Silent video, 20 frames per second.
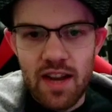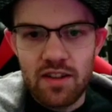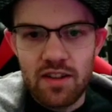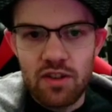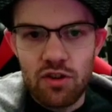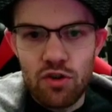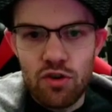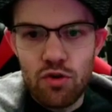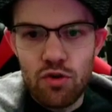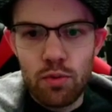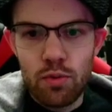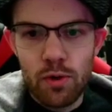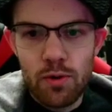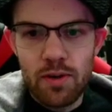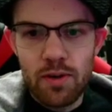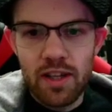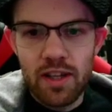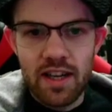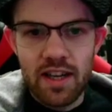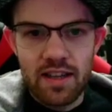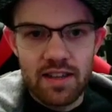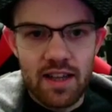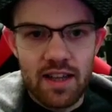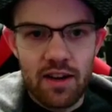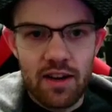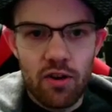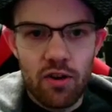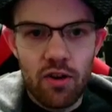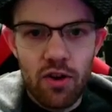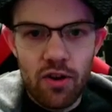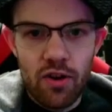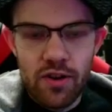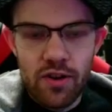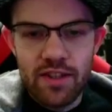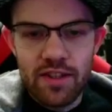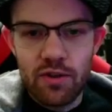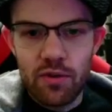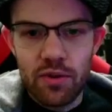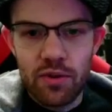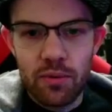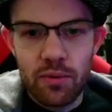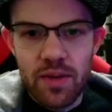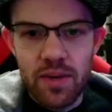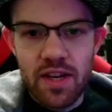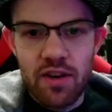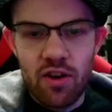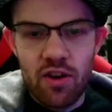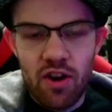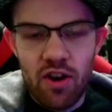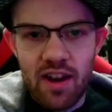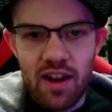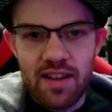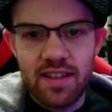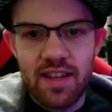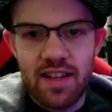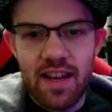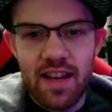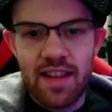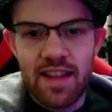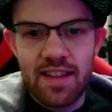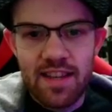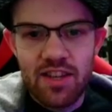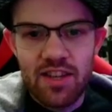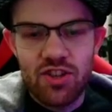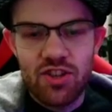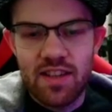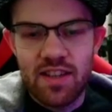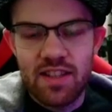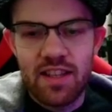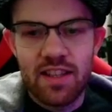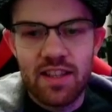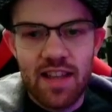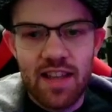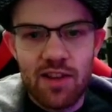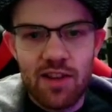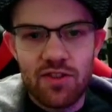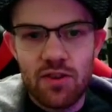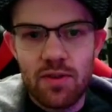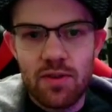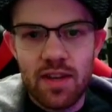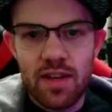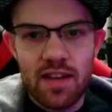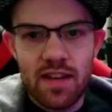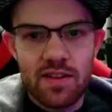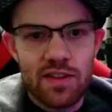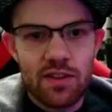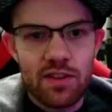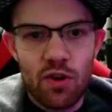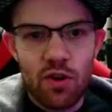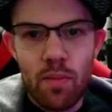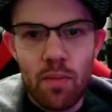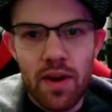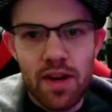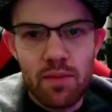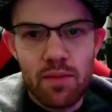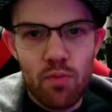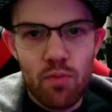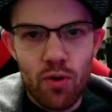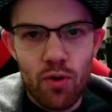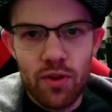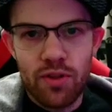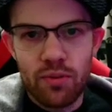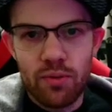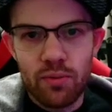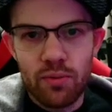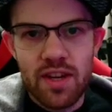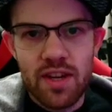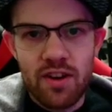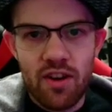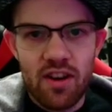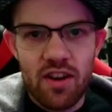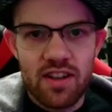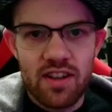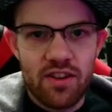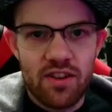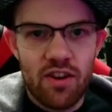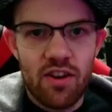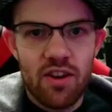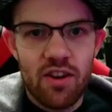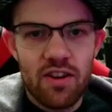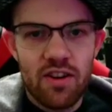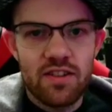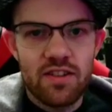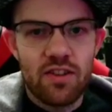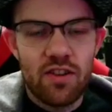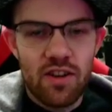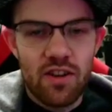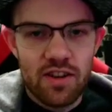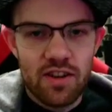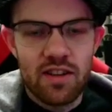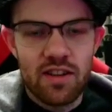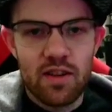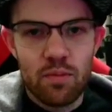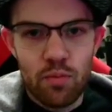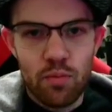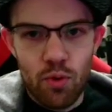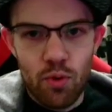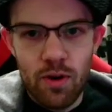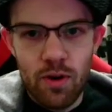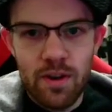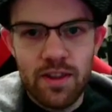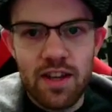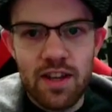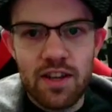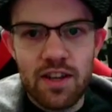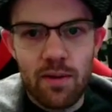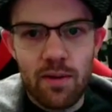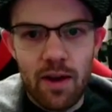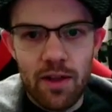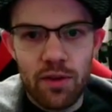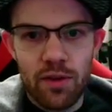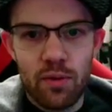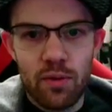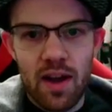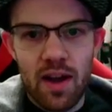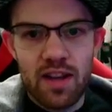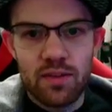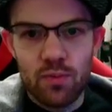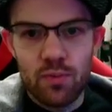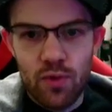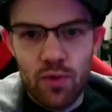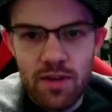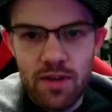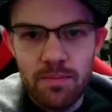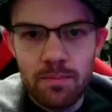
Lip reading: 2 Broodlings that are also 3 cost, and this just allows you to get so many more 3-cost cards onto the board than you otherwise would.